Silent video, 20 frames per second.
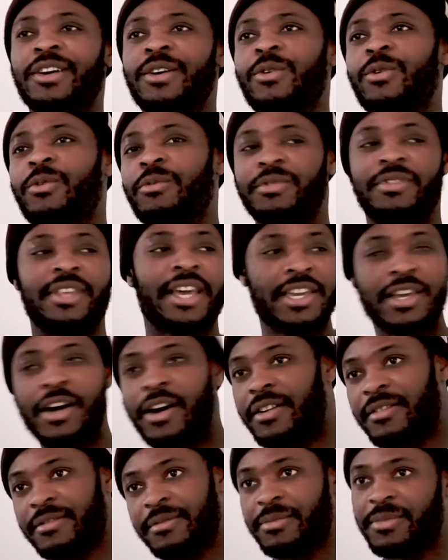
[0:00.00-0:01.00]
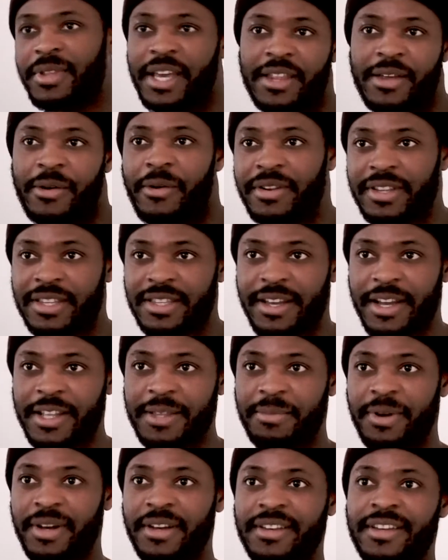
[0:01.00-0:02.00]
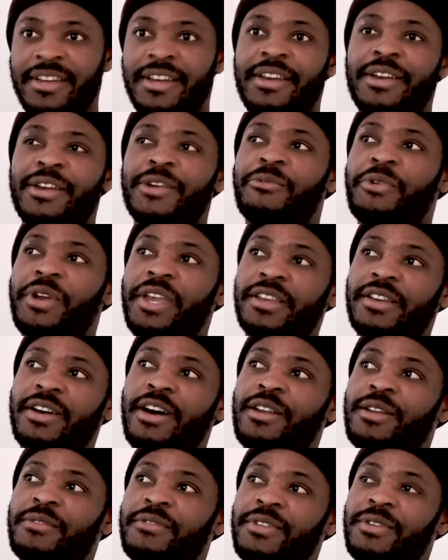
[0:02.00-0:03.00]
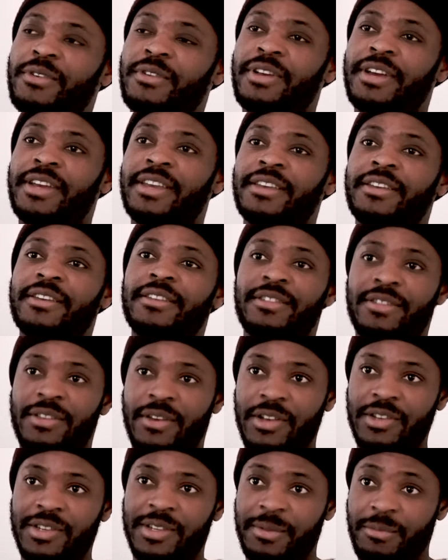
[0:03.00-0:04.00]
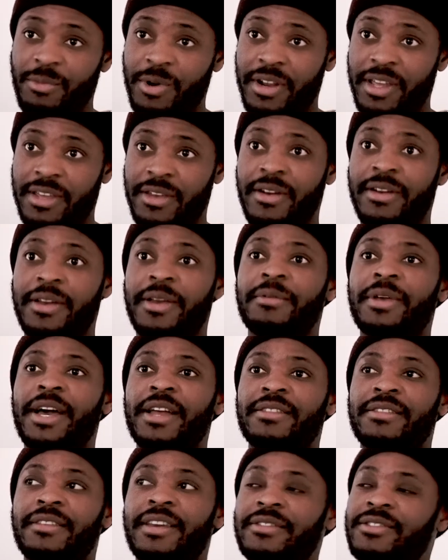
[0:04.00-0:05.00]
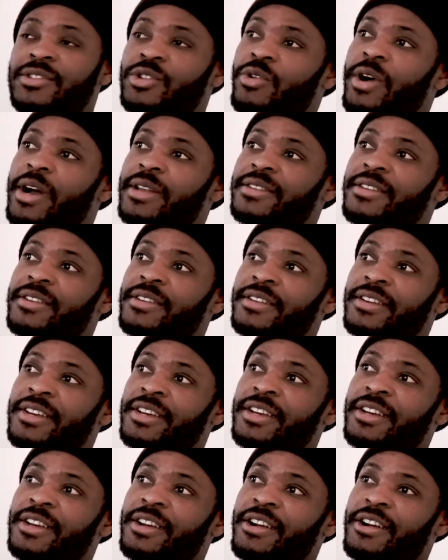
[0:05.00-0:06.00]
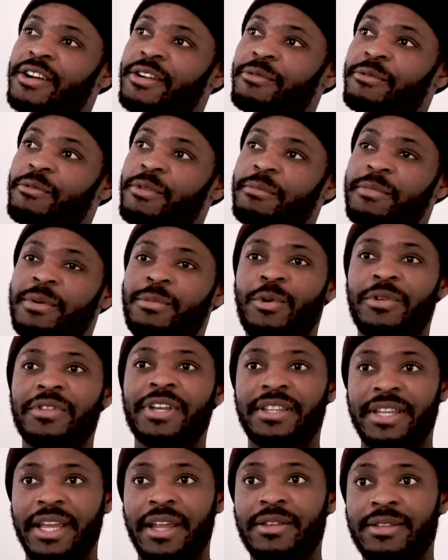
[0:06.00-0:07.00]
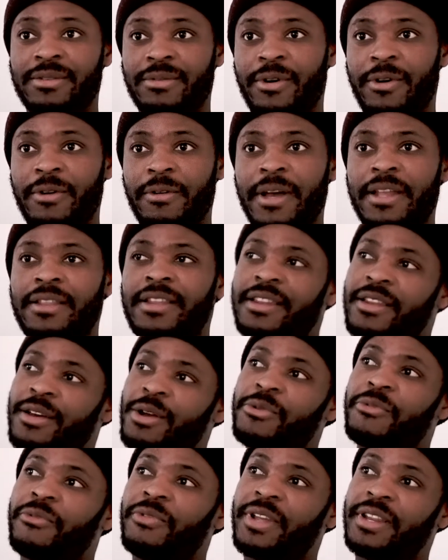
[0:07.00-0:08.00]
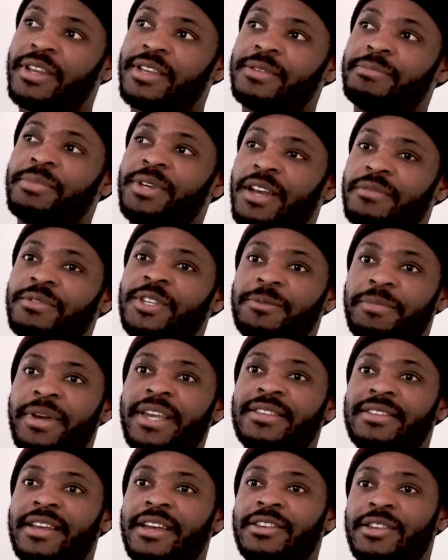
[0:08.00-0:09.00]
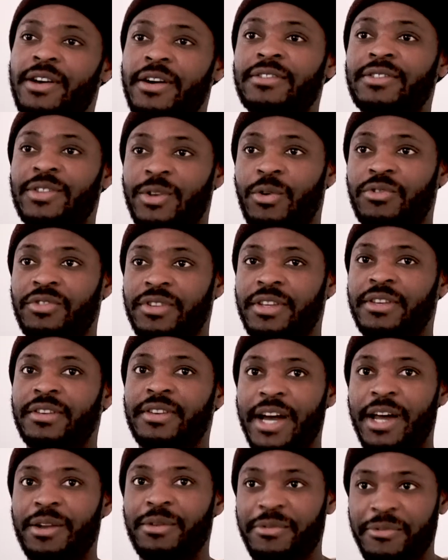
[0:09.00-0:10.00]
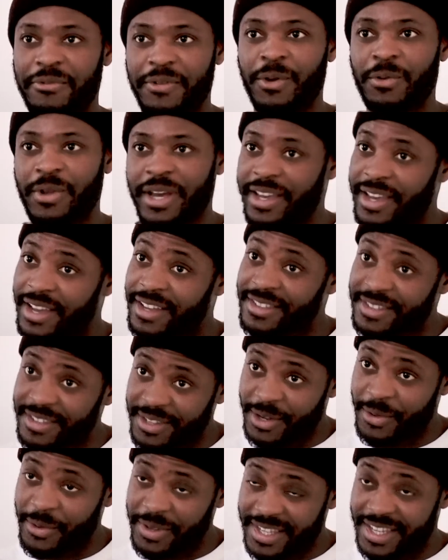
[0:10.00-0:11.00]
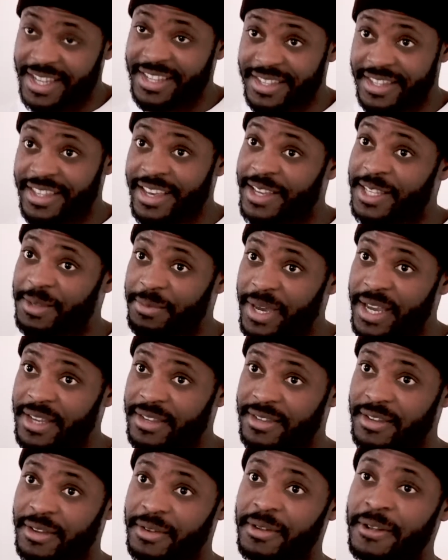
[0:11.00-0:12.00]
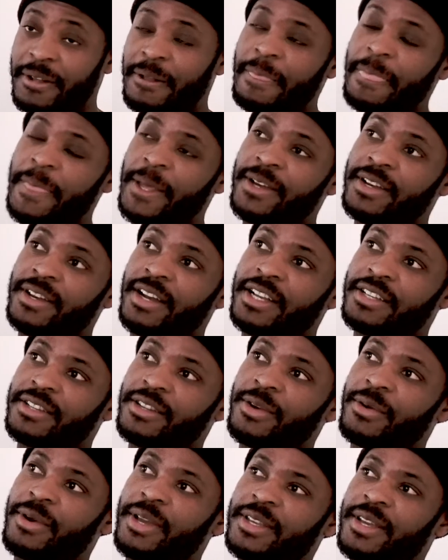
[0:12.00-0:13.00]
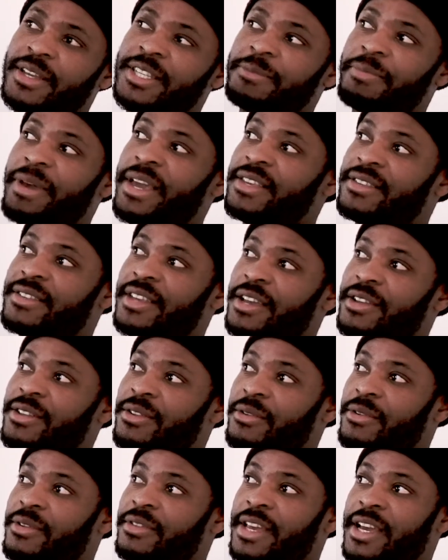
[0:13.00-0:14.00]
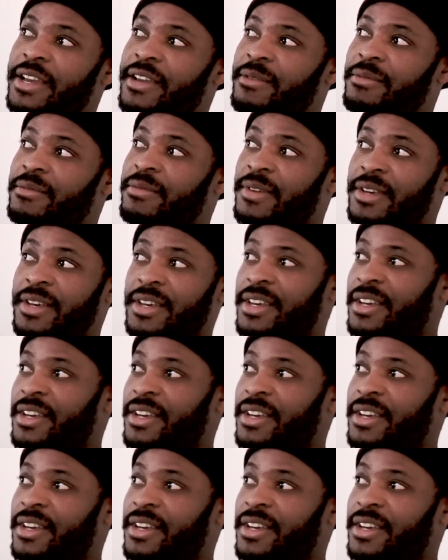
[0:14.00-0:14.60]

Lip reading: or they're young, they don't understand. But if we can kind of nurture them while they're young and try to remember what they need as well, and then hopefully this becomes a space that young children can kind of feel like it's it's their space. So I don't know, a space that that can